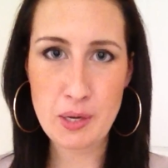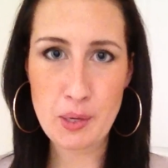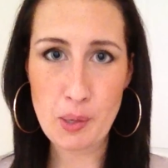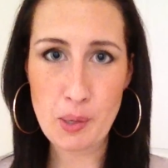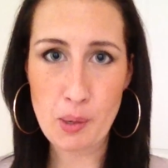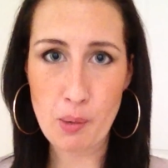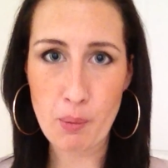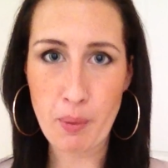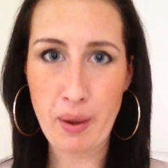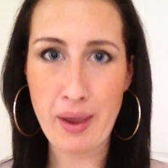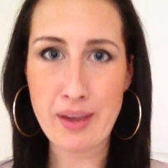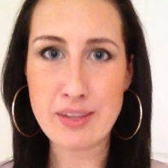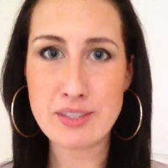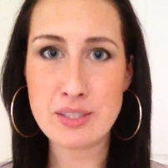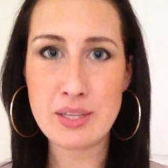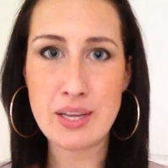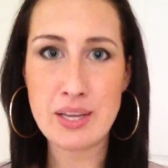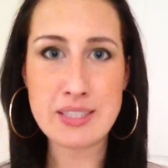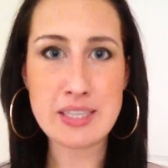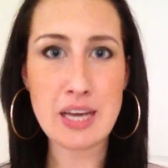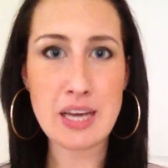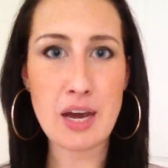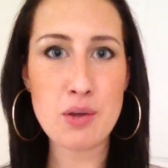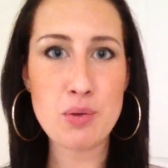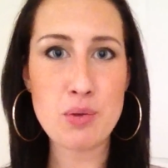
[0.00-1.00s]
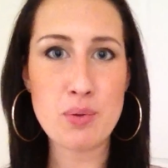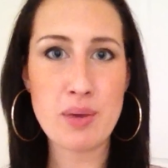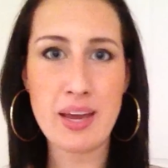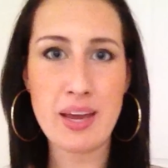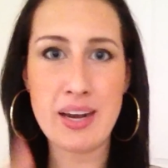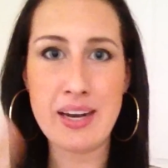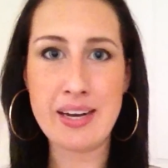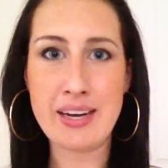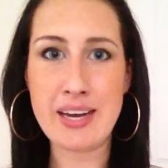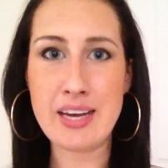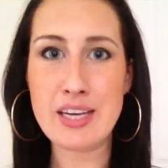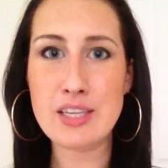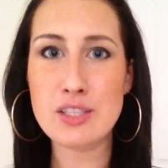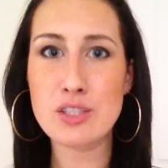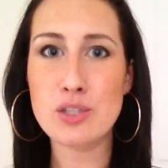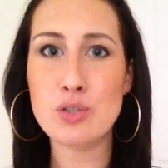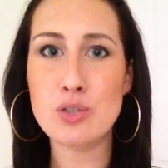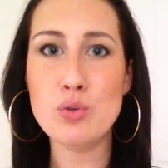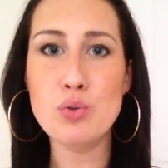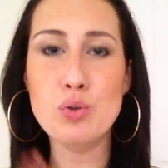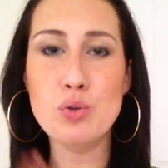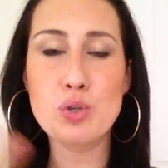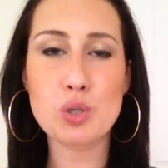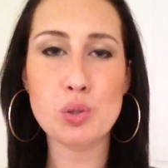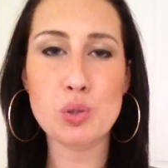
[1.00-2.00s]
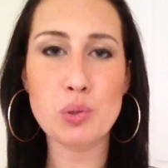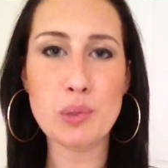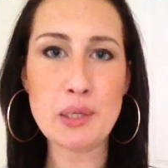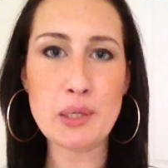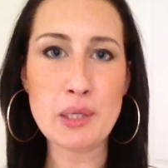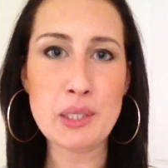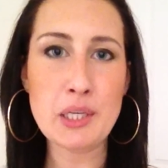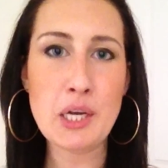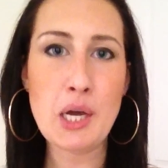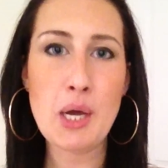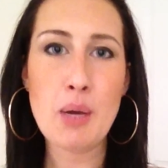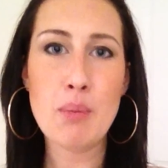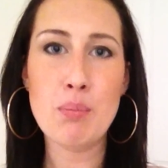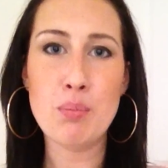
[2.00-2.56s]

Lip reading: Okay, so that's how you get a nice, neutral,